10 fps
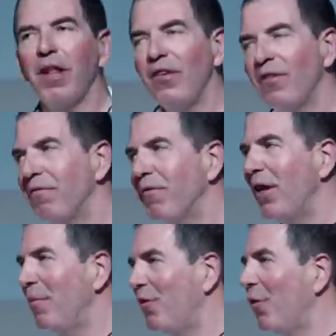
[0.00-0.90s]
place of
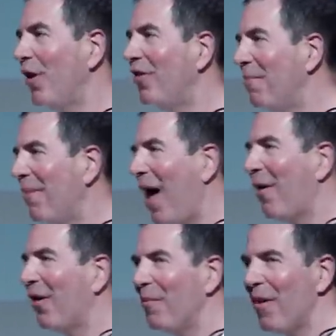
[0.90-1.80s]
freedom, choice, and
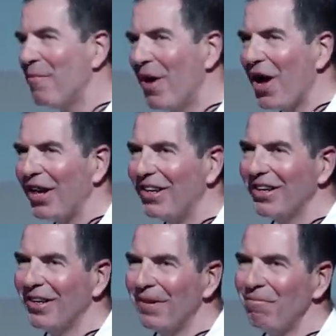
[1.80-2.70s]
power in my mind.
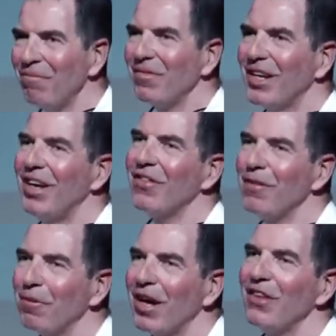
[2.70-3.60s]
It is
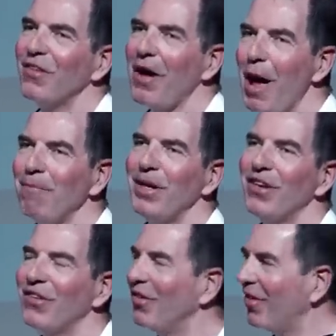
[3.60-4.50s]
the place of
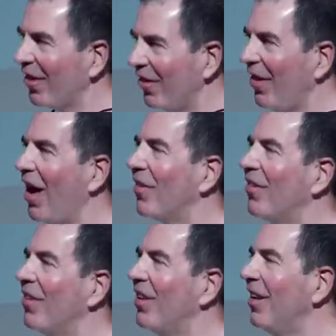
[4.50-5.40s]
happiness and
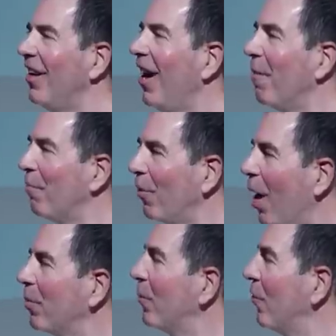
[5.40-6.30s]
success and
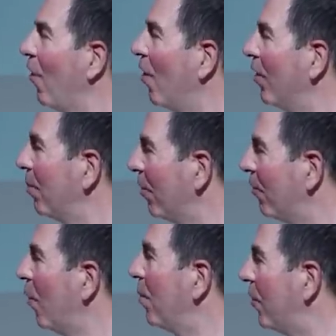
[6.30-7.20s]
problem solving,
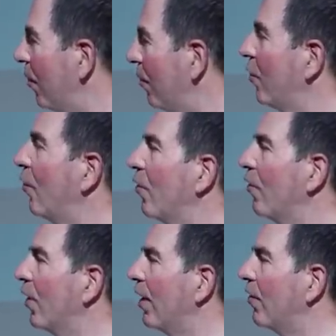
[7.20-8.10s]
performance, and
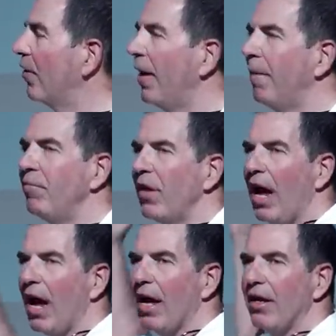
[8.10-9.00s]
resourcefulness.
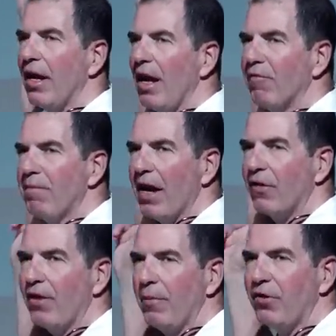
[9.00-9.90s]
And if my
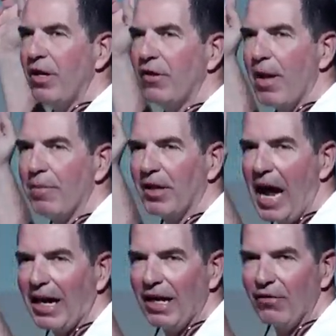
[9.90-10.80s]
assumption is I'm
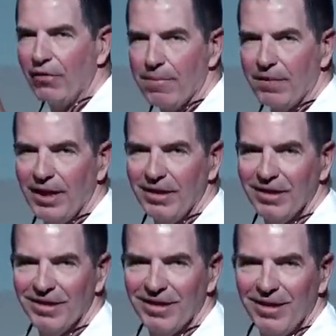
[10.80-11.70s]
lacking something
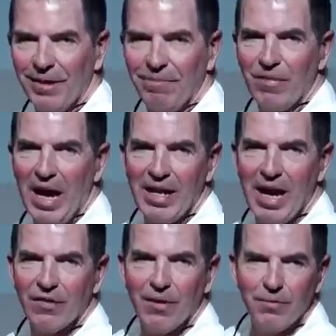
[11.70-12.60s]
and
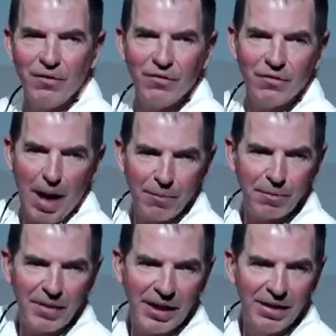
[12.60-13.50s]
that assumption
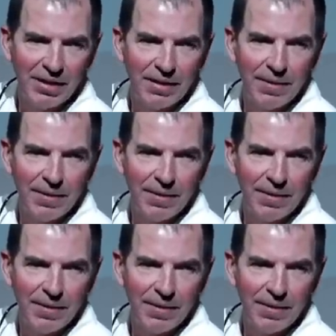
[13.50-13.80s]
stops me,